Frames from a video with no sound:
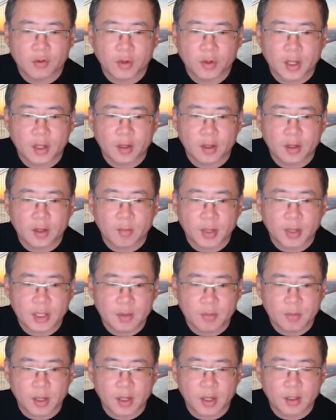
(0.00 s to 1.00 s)
run the
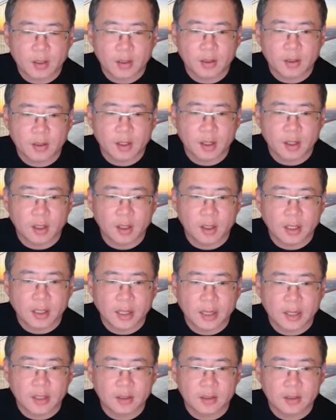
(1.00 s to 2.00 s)
benchmark
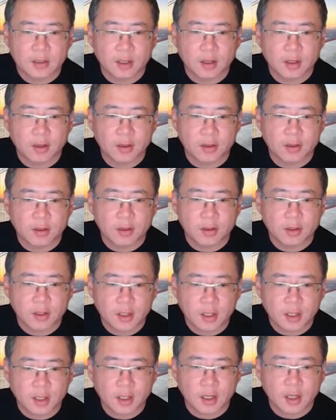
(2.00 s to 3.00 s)
against the
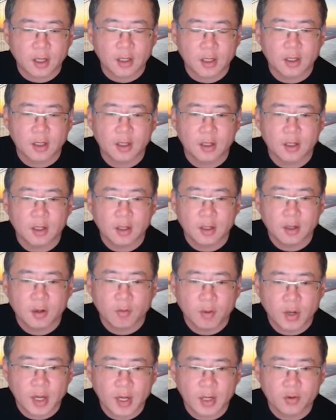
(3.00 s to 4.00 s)
30 gig,
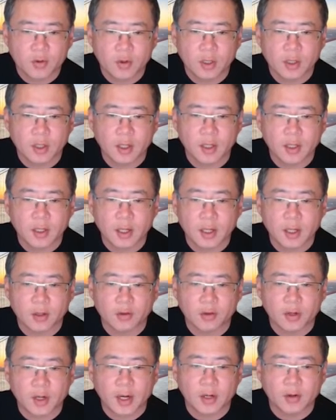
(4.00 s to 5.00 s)
100 gig,
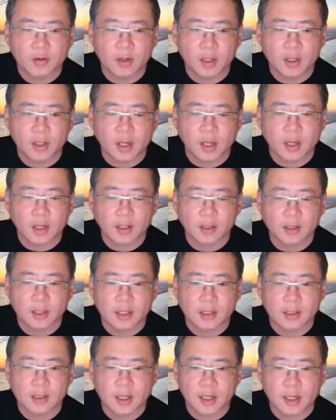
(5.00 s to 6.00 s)
and 300 gig
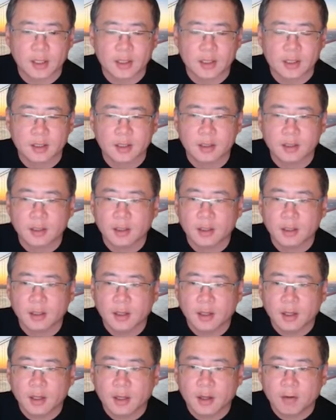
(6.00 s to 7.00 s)
data sites.
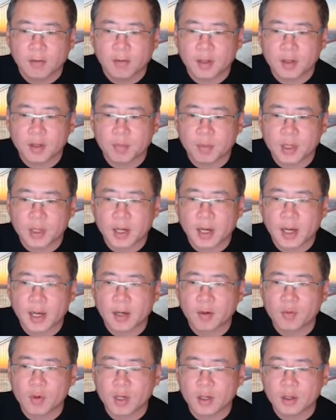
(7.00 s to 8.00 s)
For the
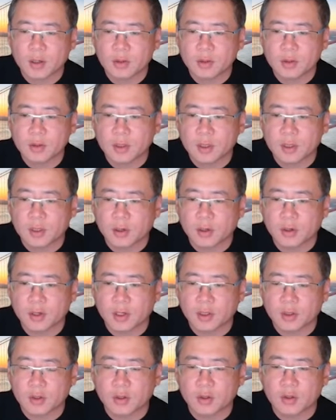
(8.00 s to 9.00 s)
BI workload, you
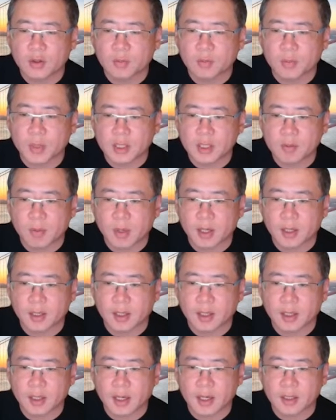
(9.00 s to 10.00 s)
need to benchmark
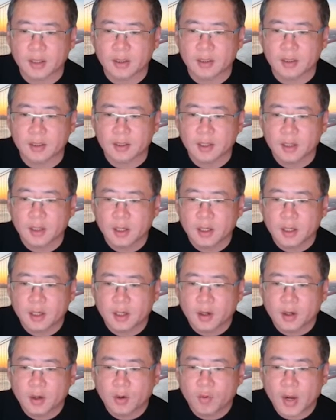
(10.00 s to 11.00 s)
against
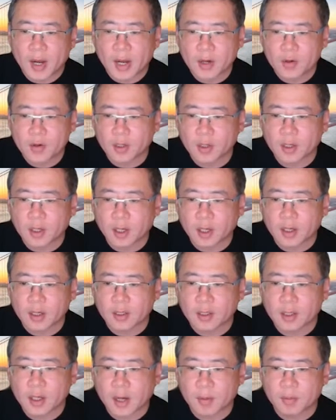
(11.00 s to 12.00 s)
100 gig
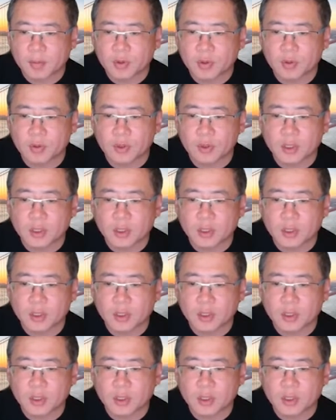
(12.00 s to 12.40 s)
up to